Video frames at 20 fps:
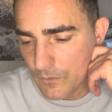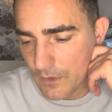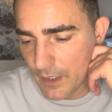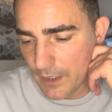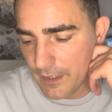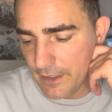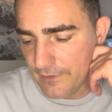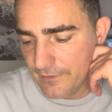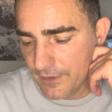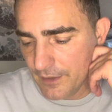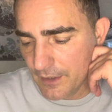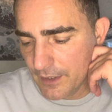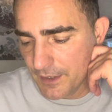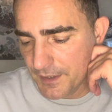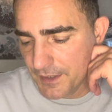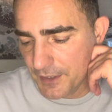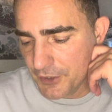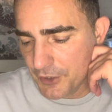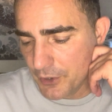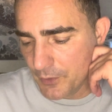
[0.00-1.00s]
Even the
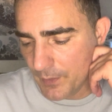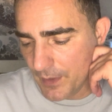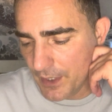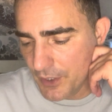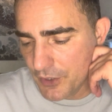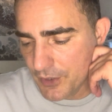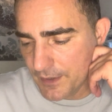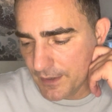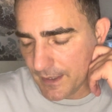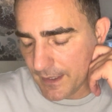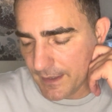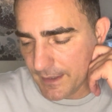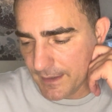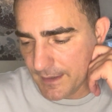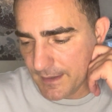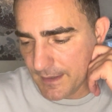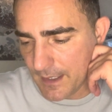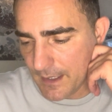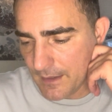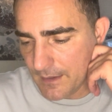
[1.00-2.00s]
situations, like I
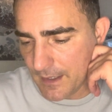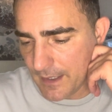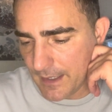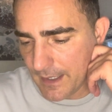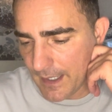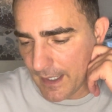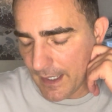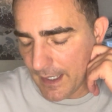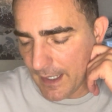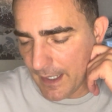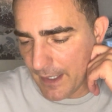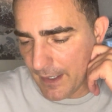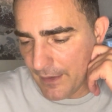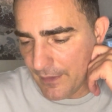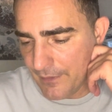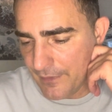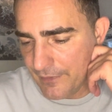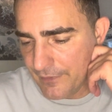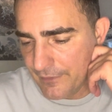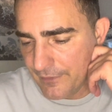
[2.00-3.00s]
said, that
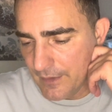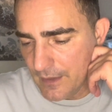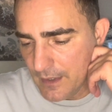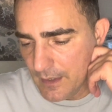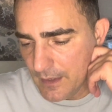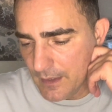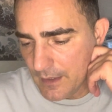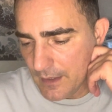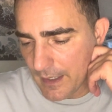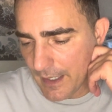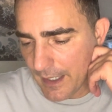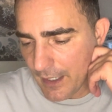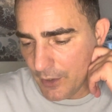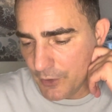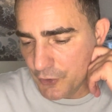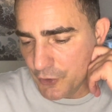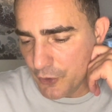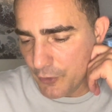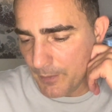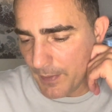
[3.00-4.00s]
have
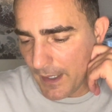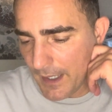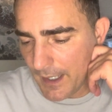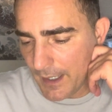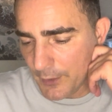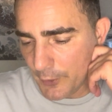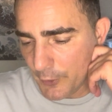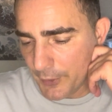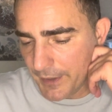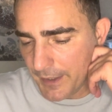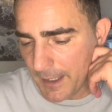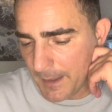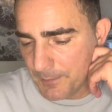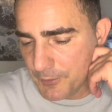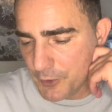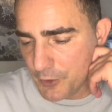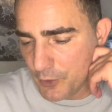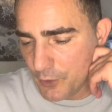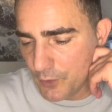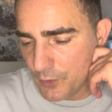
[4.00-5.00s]
held you back or
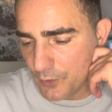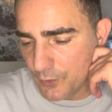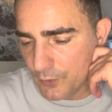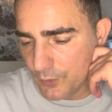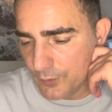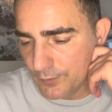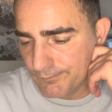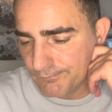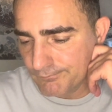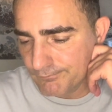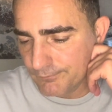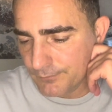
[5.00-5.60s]
kept you,